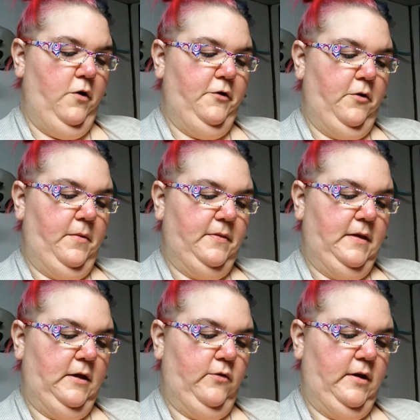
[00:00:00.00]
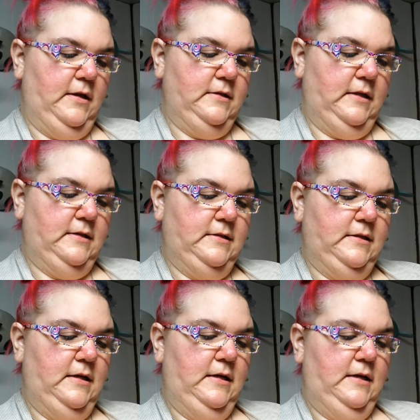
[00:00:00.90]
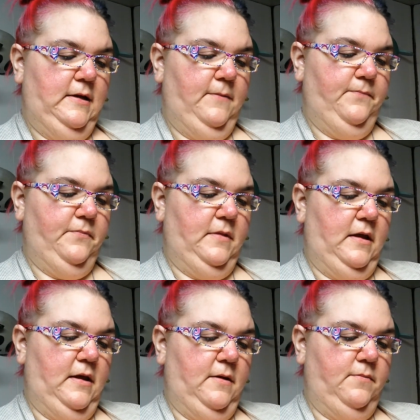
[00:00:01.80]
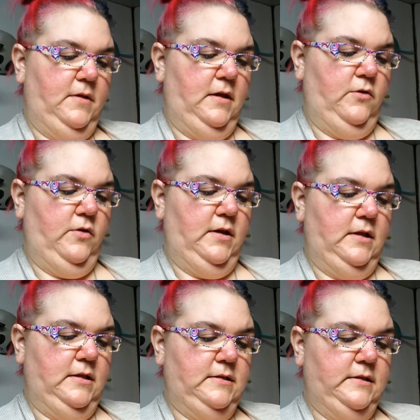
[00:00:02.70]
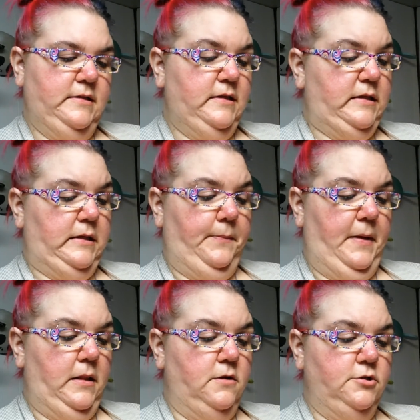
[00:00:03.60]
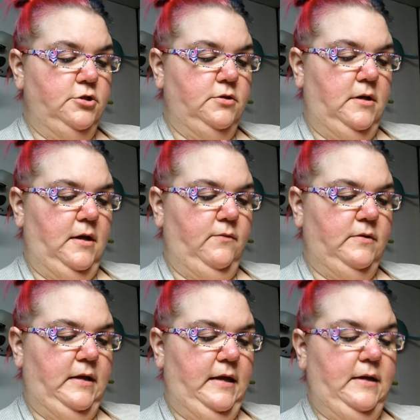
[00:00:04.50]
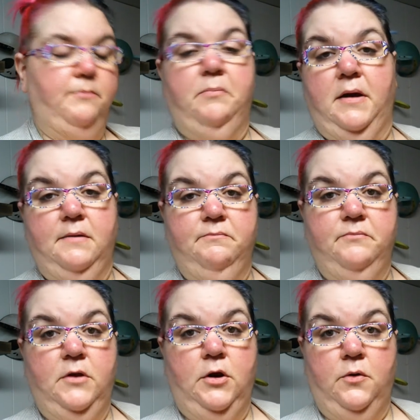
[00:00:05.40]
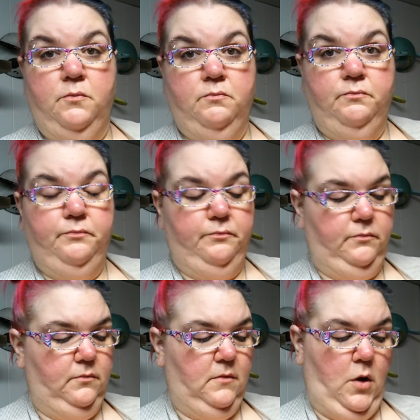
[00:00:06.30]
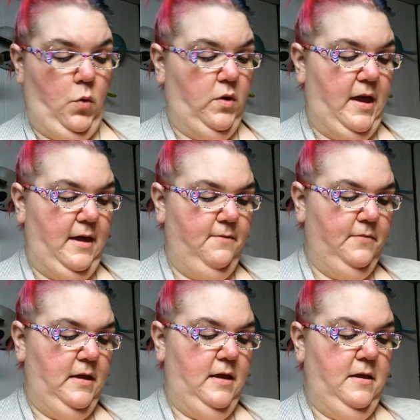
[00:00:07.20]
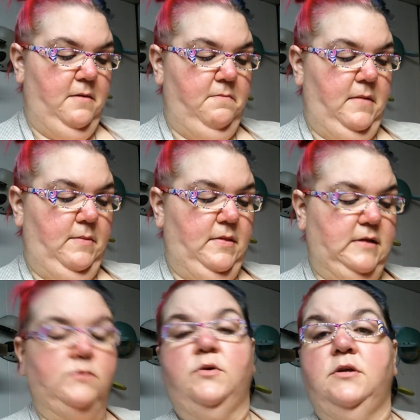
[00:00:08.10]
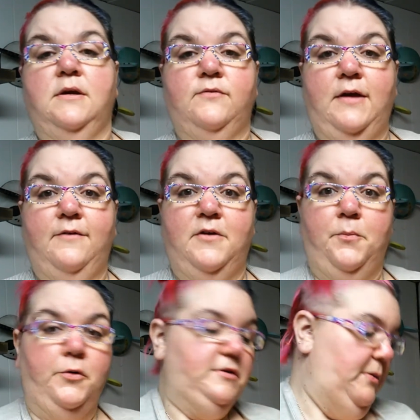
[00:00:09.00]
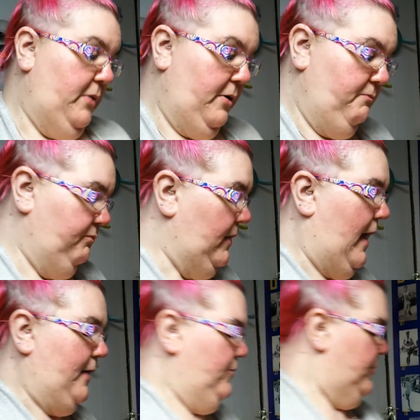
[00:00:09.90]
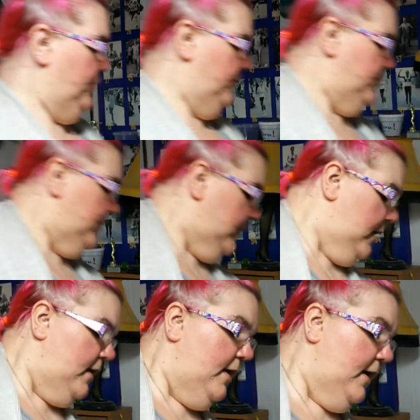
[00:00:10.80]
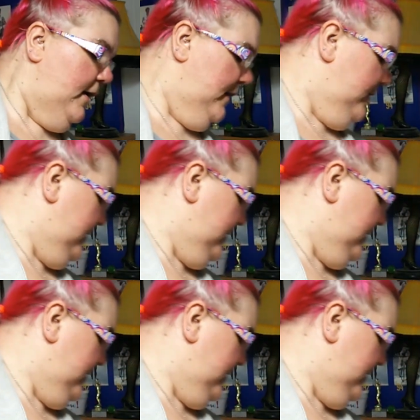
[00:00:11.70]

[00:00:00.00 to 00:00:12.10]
wonder about the ingredient list. Um, the ingredient list is a little bit larger than I would like, but you know, Okay, maybe that's what you have to have in a protein bar. I don't know.